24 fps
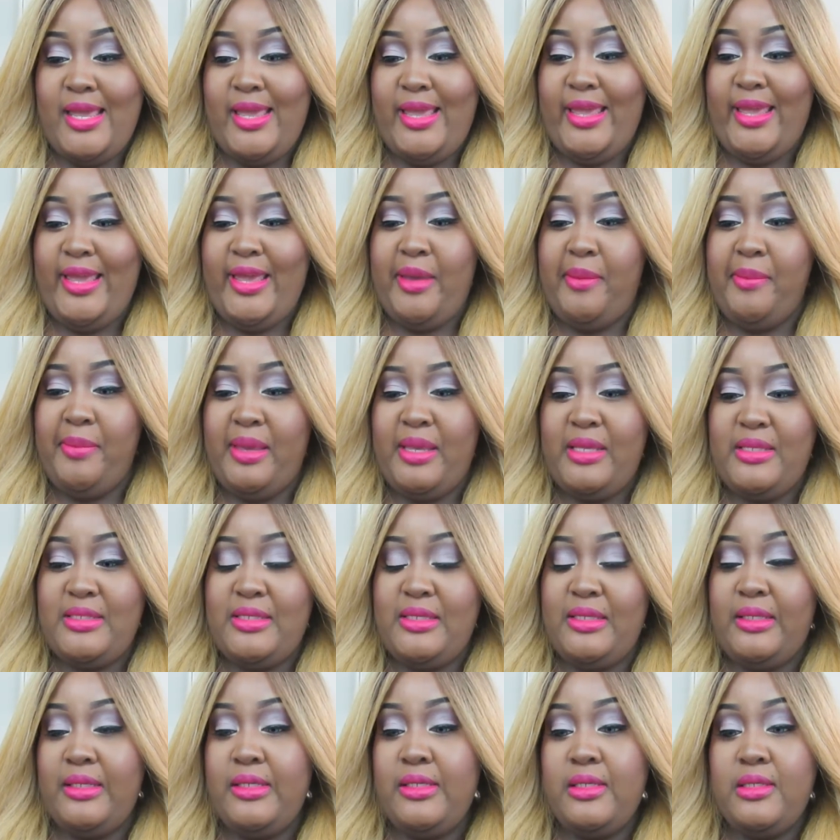And
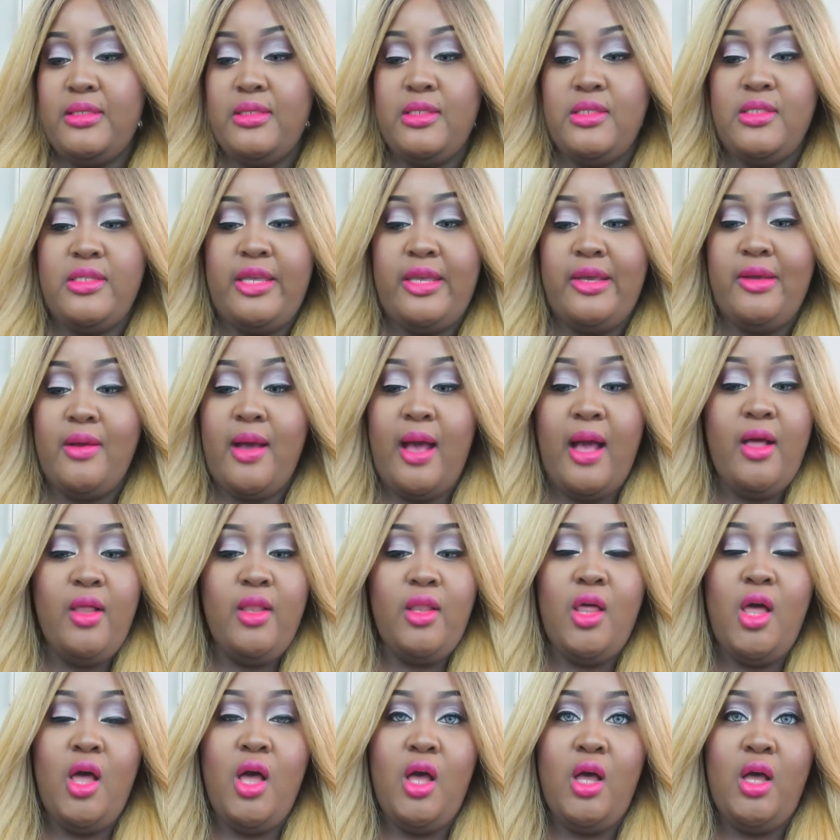basically doesn't tell how
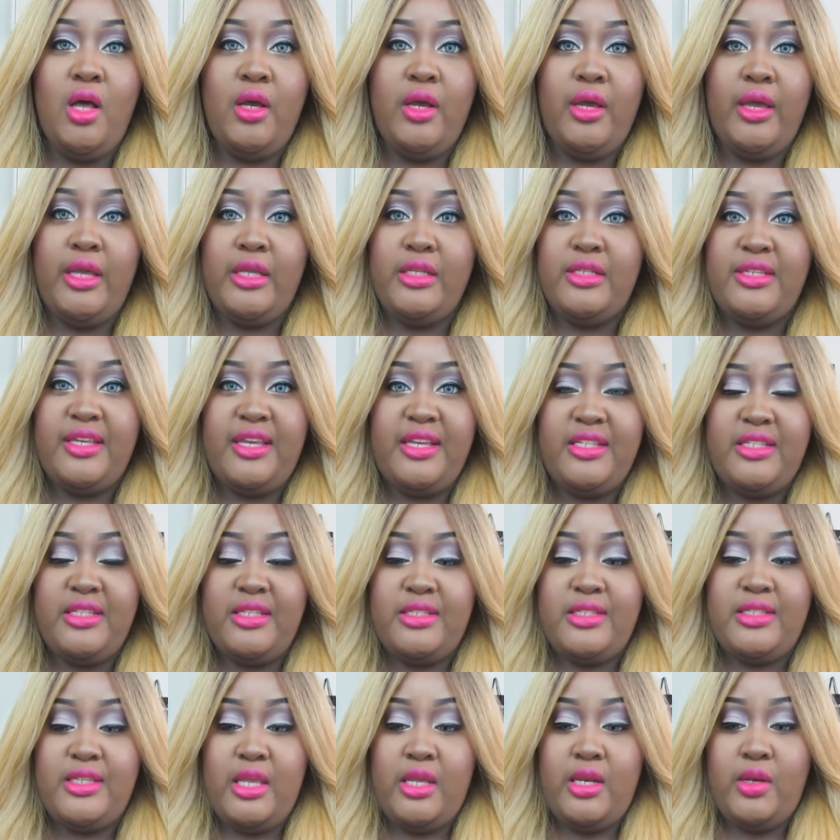long it takes to
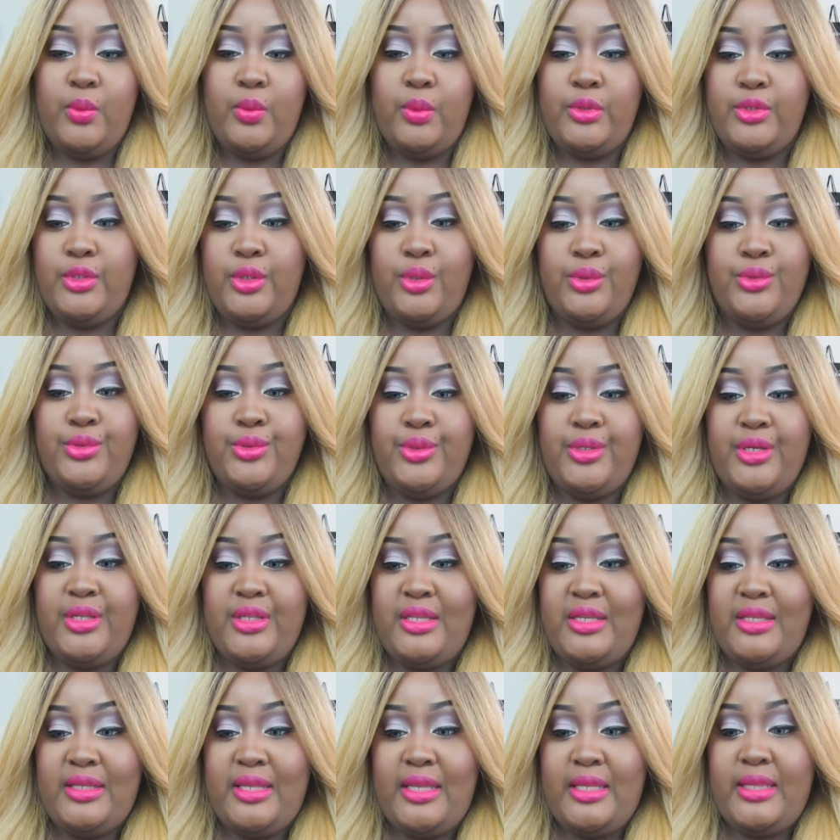see any results or
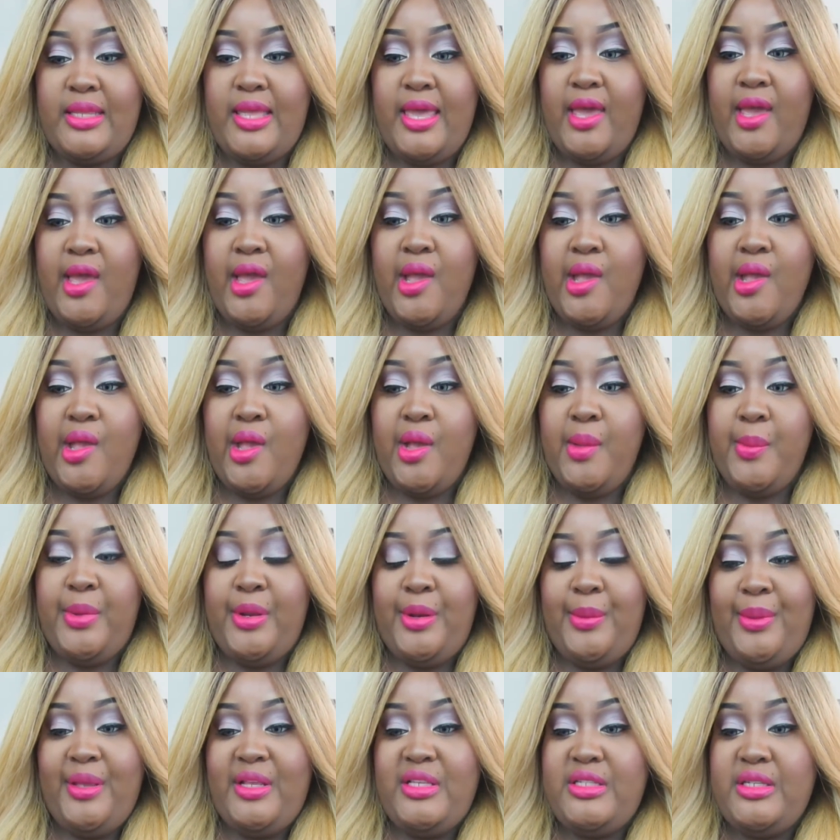anything like that.
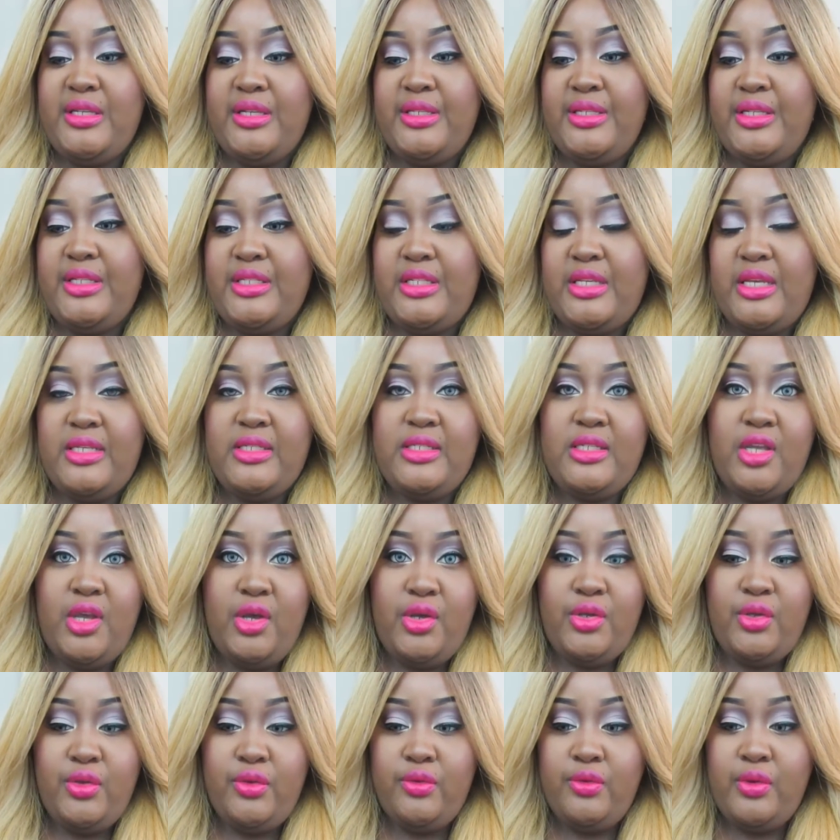But it basically does
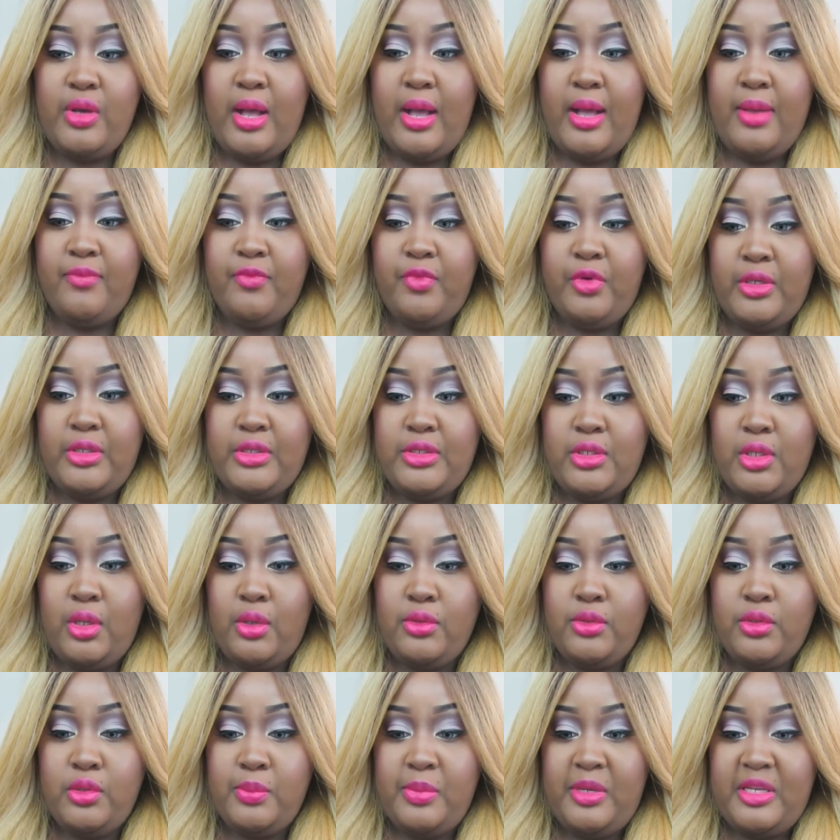tell you um, for
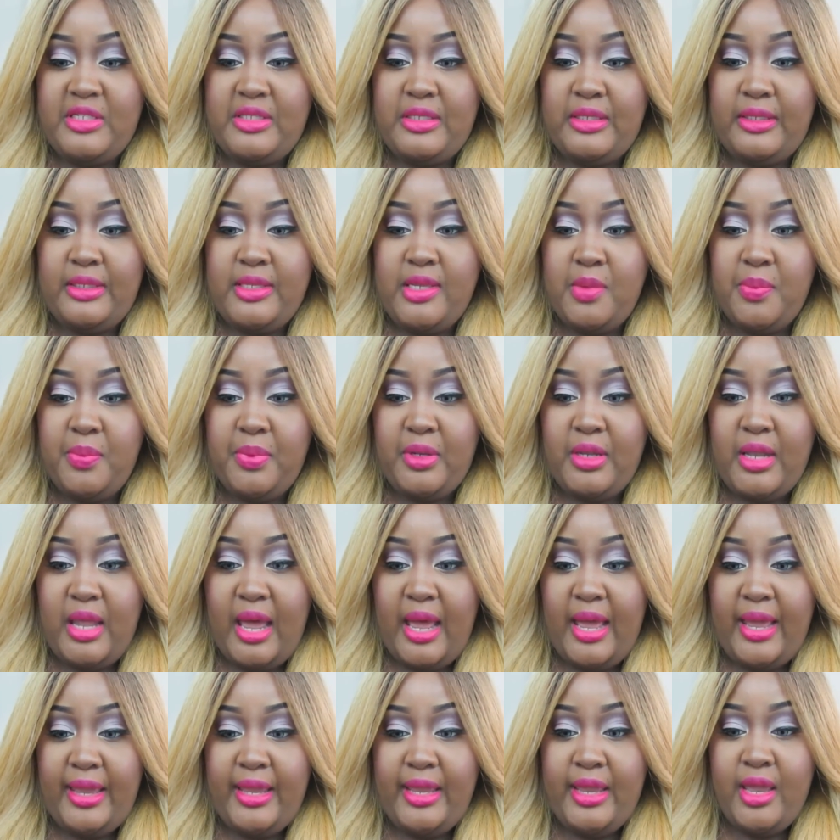adults, you basically
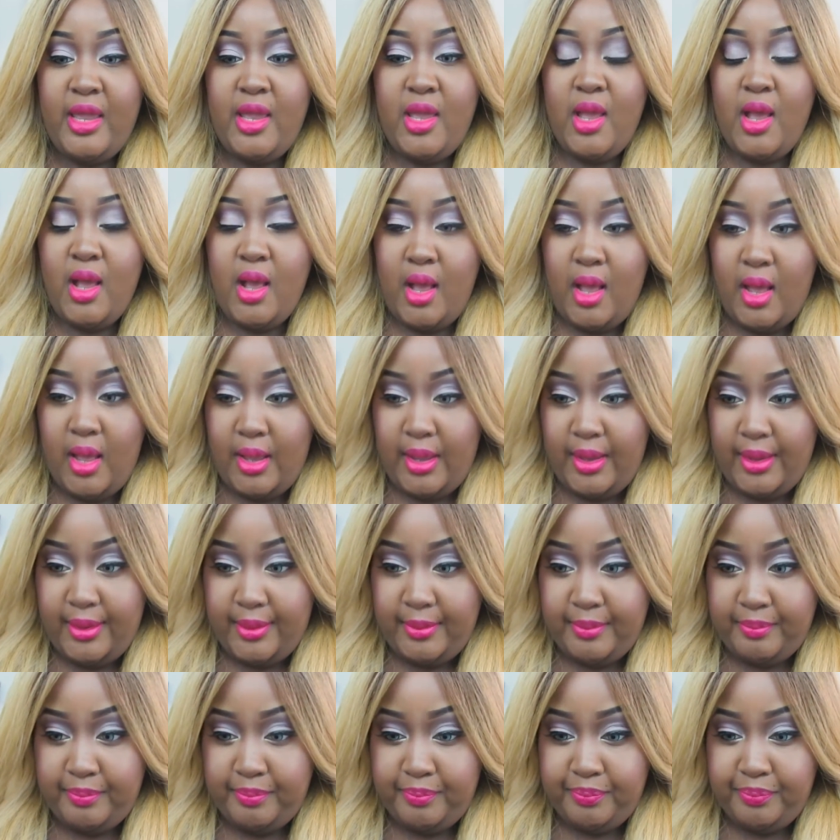apply
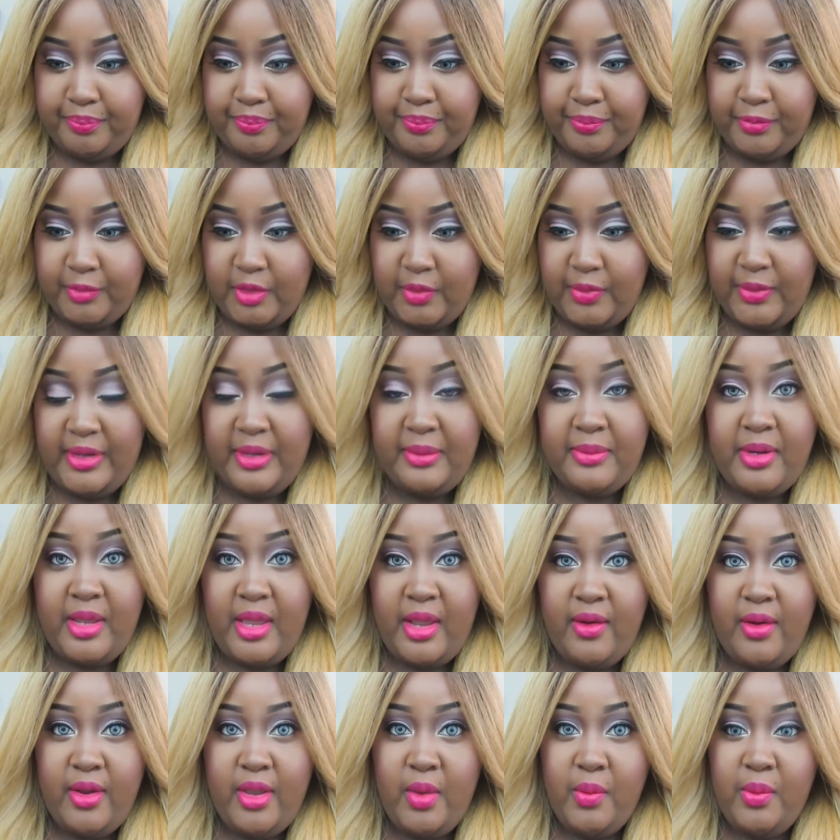um, cream the
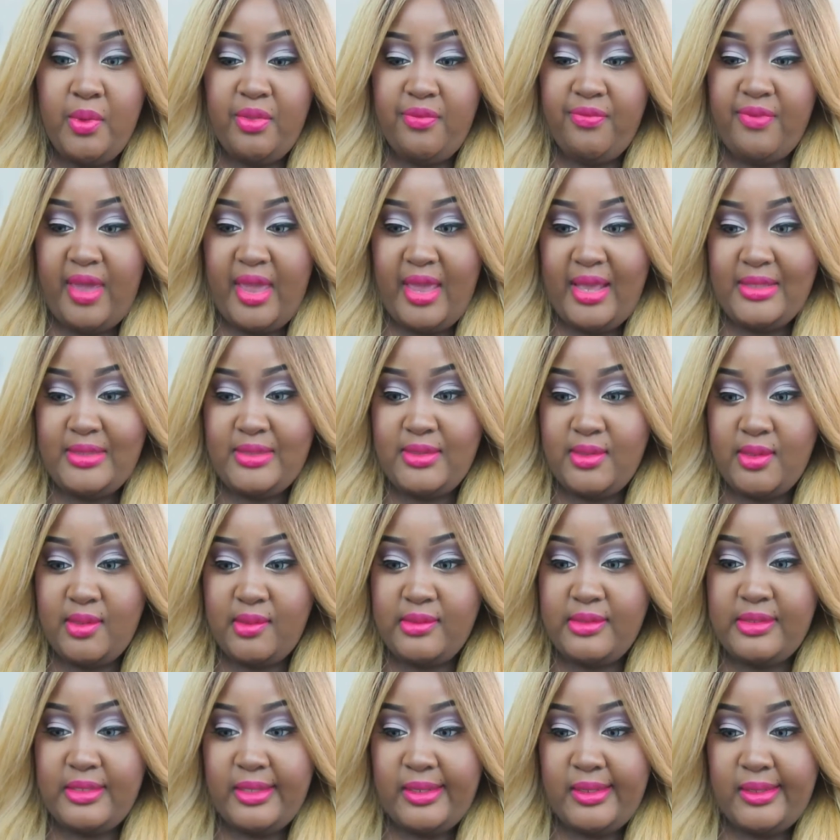area with fat, you know,
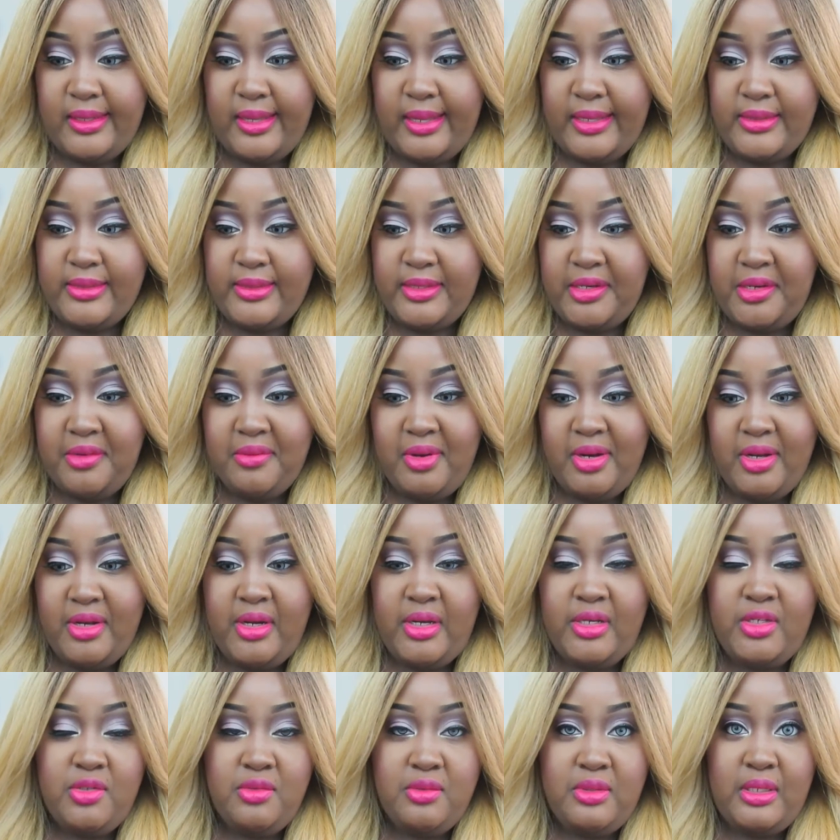cellulites, anywhere
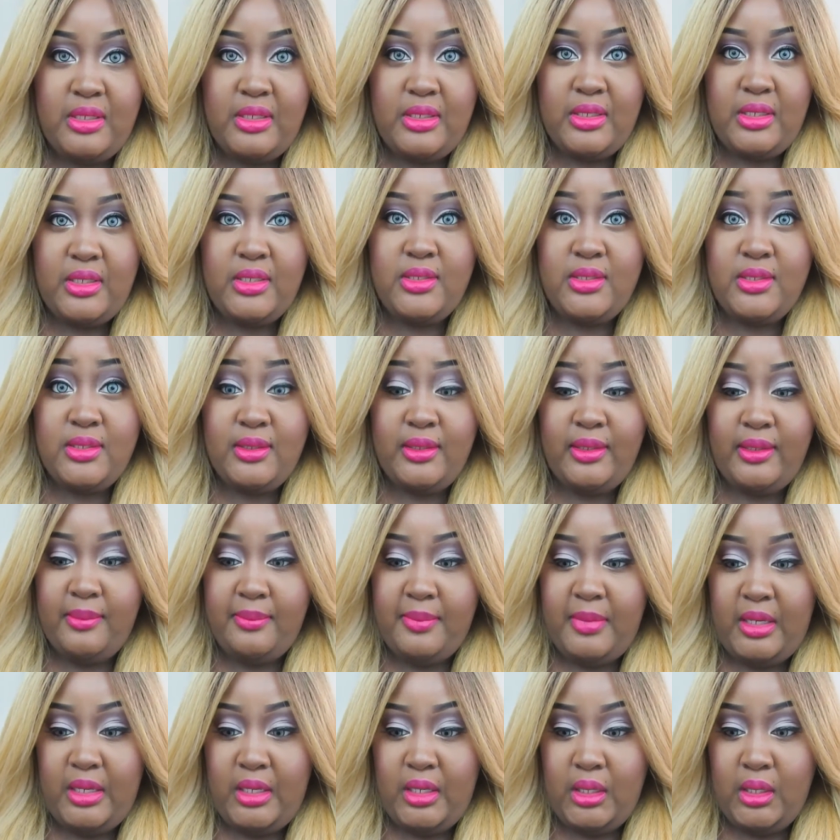that you think needs
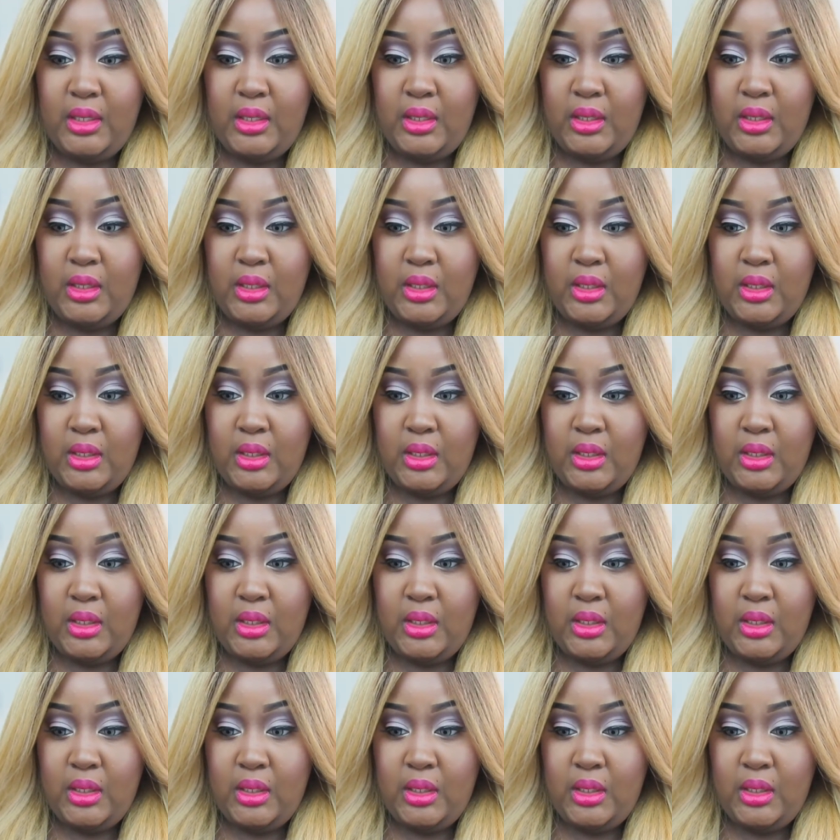slimming.